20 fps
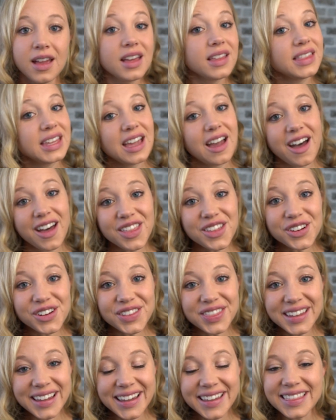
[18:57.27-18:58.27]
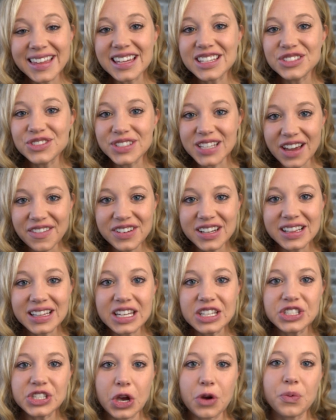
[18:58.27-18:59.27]
The other thing that you definitely
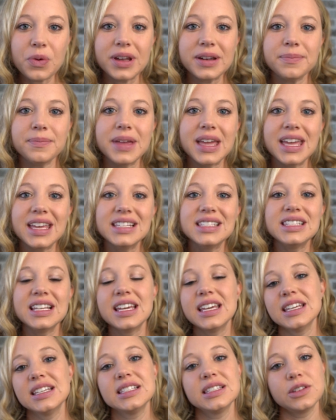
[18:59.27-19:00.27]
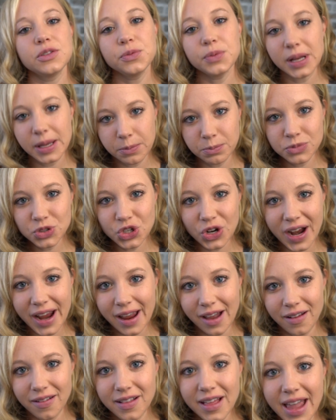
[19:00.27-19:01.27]
don't want to miss is the Rim
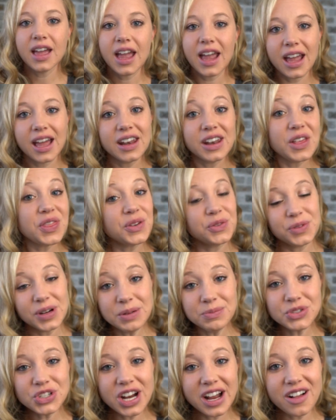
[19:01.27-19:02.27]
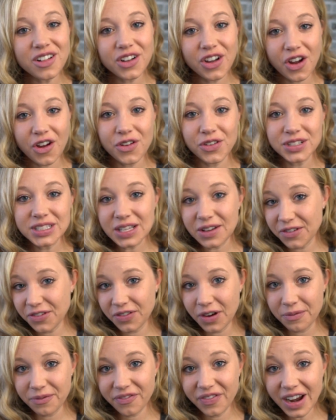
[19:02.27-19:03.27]
Trail. And the Rim Trail goes
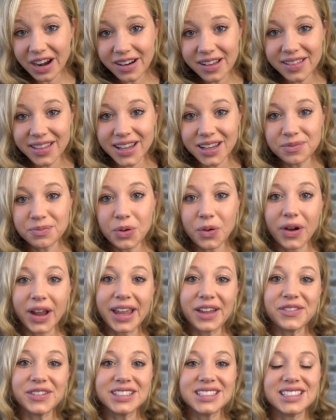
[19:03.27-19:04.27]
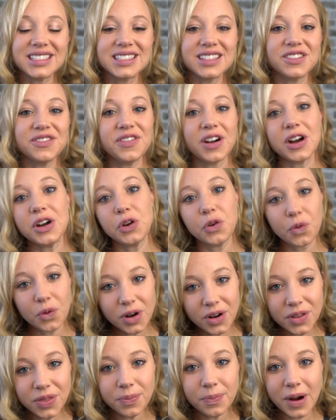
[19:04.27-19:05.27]
from Fairyland Point, which is the far
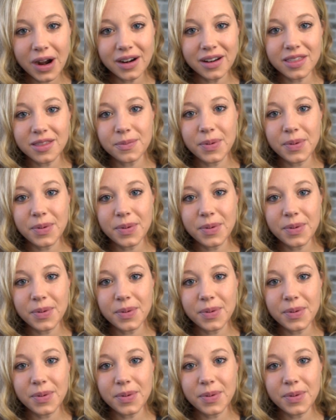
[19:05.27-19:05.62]
north part of the